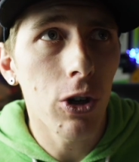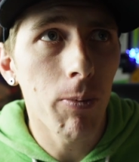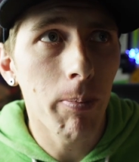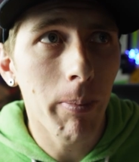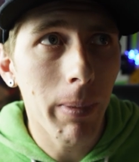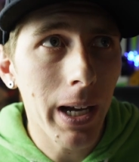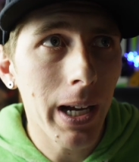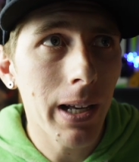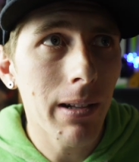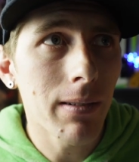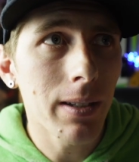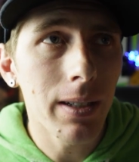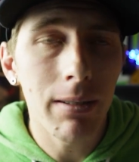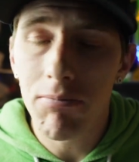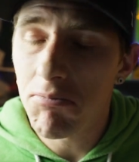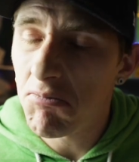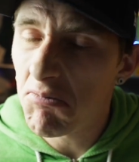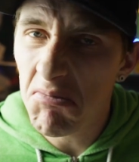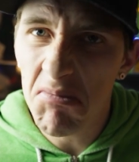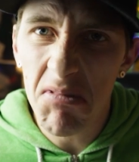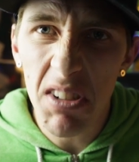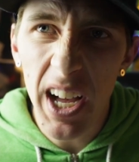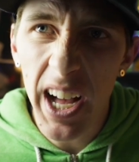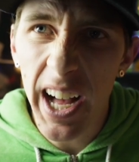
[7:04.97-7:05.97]
or manly.
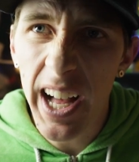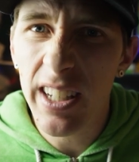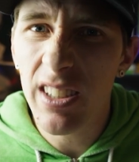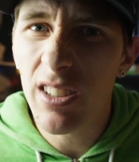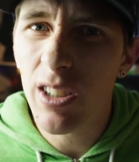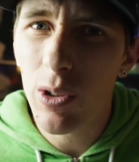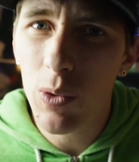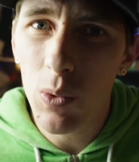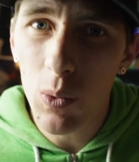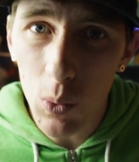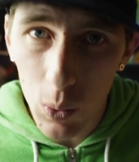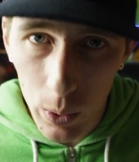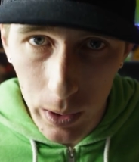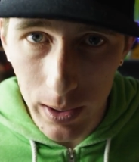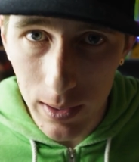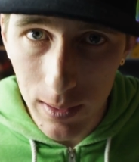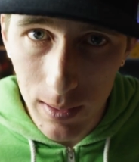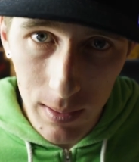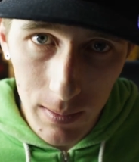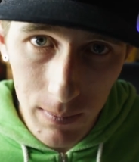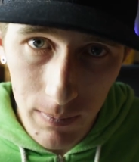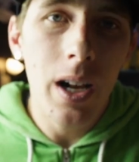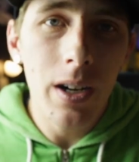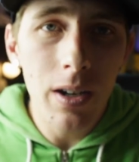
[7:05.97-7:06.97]
Not
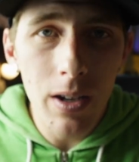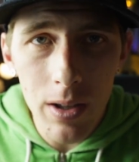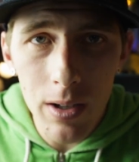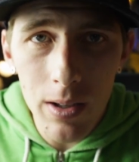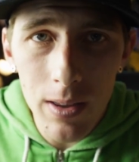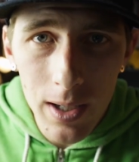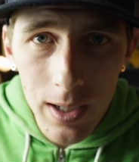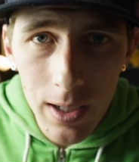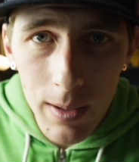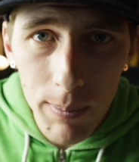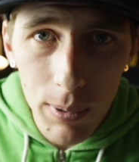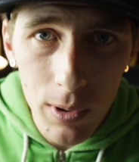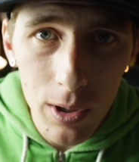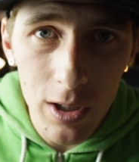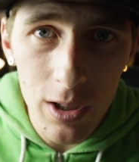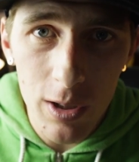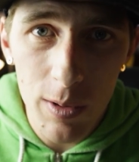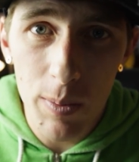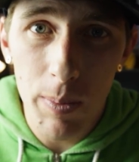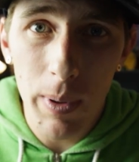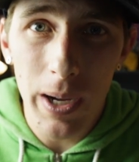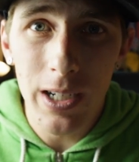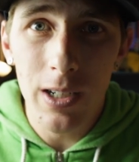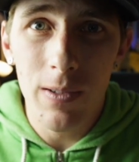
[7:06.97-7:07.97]
once. Another thing to put
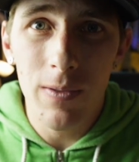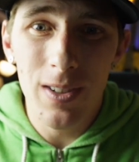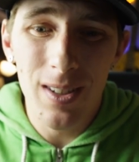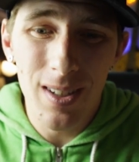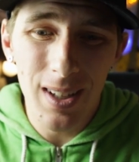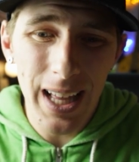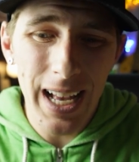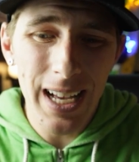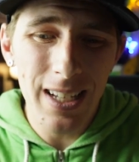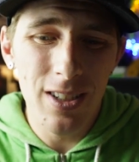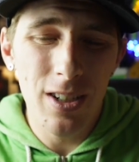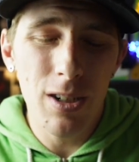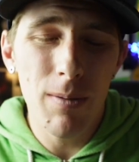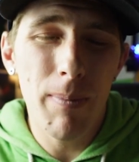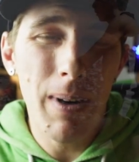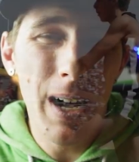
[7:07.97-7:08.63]
into perspective is last year